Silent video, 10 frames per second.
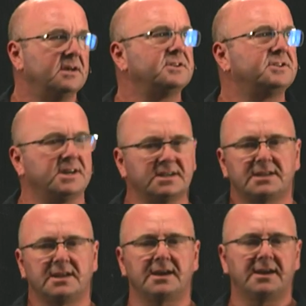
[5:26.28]
Just
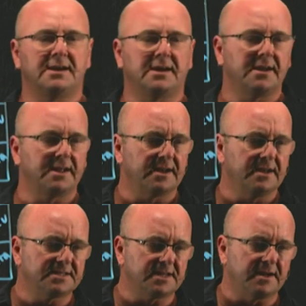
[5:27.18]
like in our linked
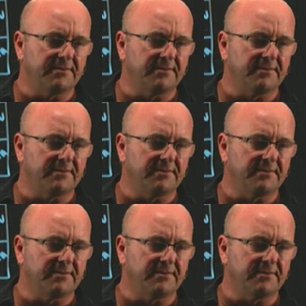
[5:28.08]
list, in our